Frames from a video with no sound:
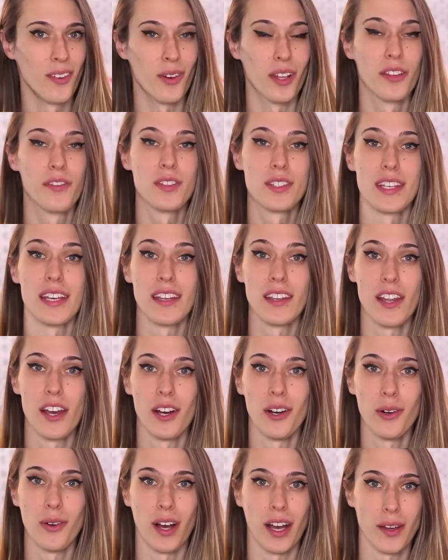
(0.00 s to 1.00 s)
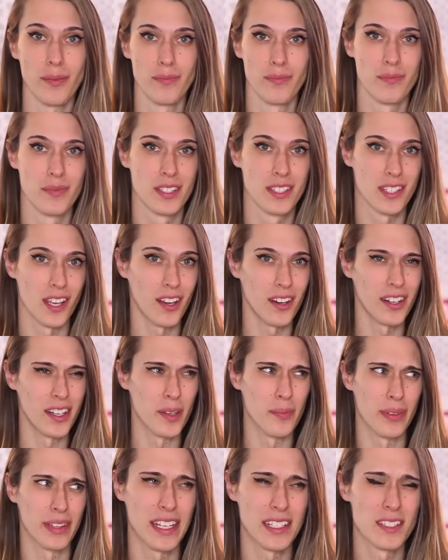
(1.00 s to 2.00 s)
Well, if you said no, I'm
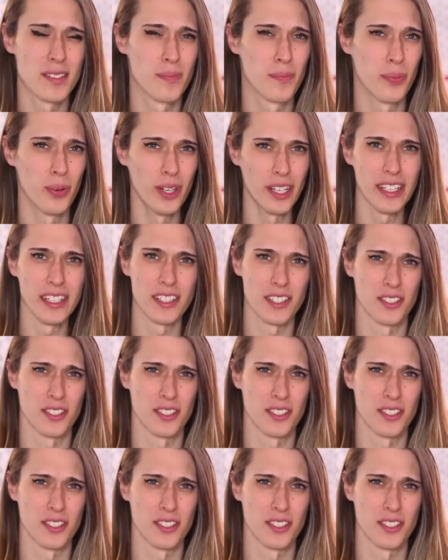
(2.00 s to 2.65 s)
sorry, but that's pretty